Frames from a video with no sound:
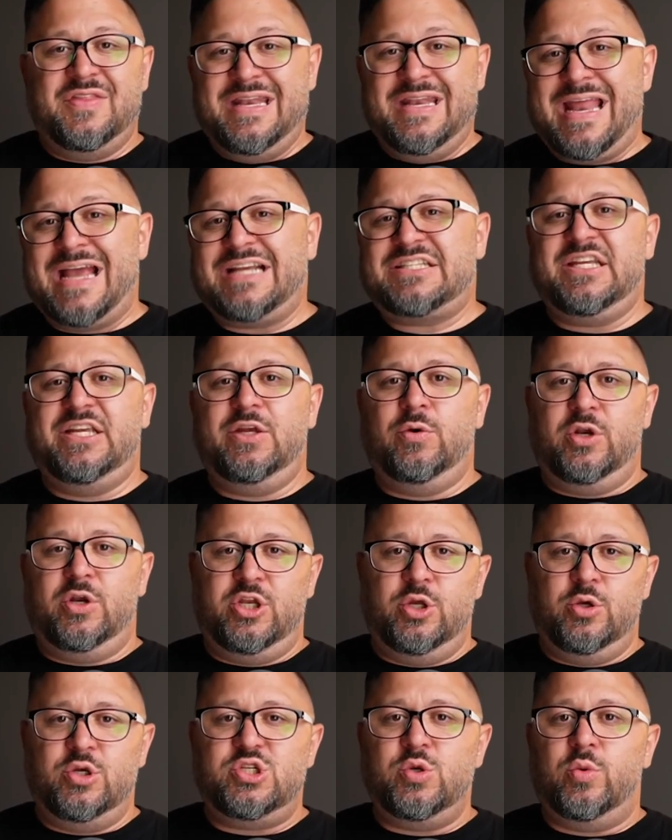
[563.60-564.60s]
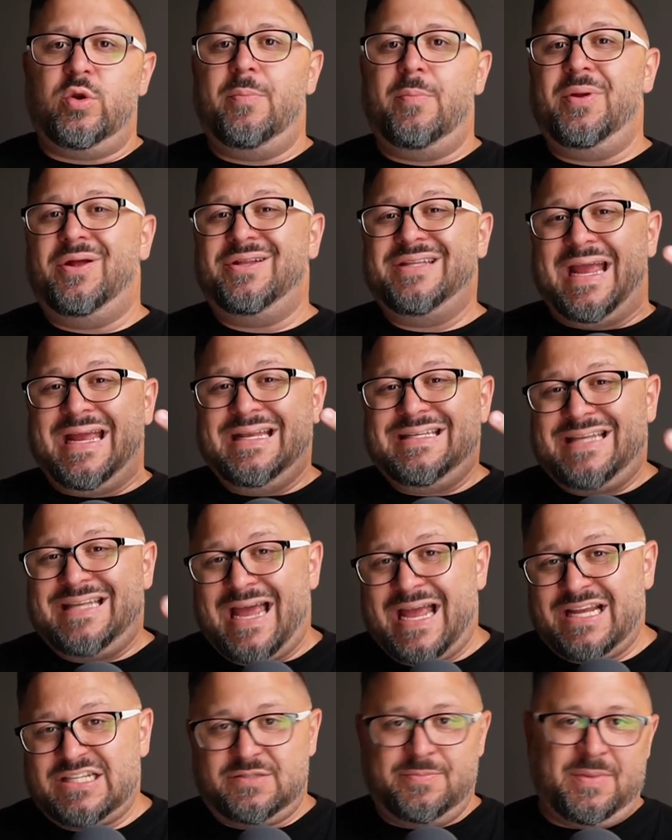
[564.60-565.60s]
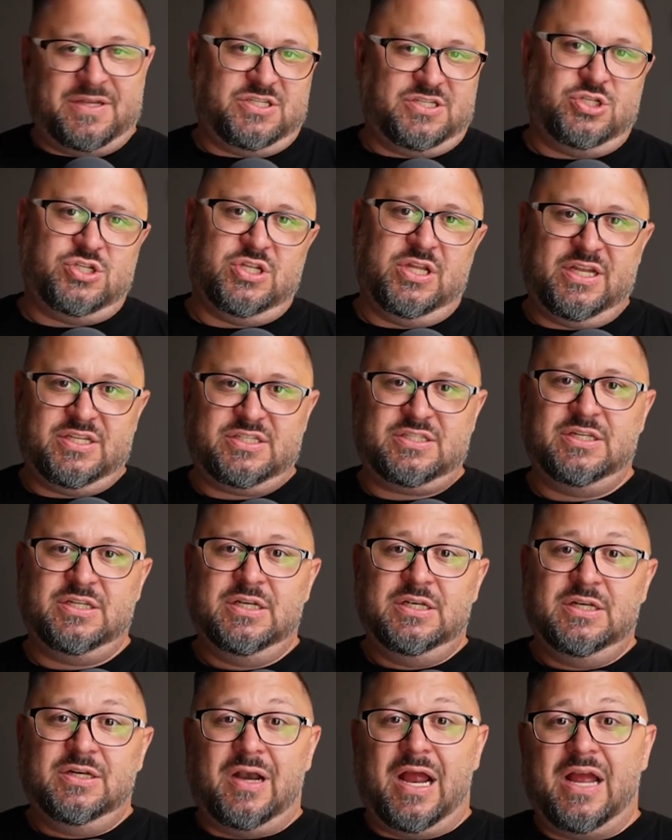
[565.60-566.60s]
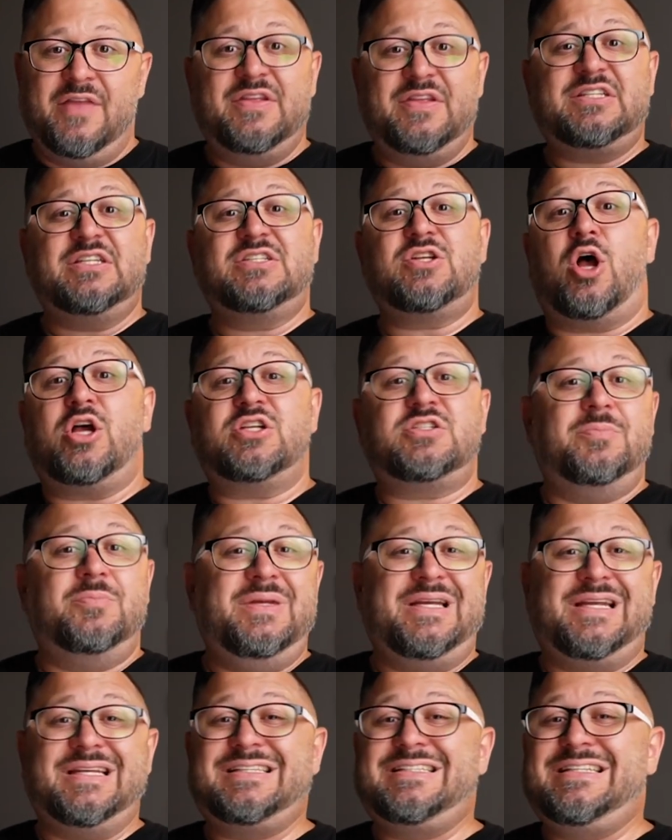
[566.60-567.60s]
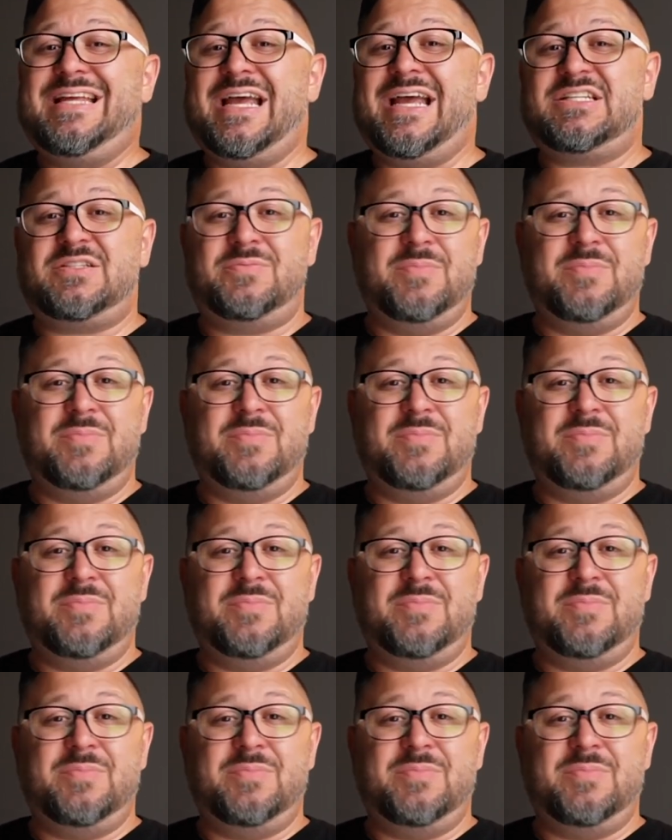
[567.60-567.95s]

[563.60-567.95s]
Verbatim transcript: The next thing you want to do is you want to build a text message list, right? And this is awesome because text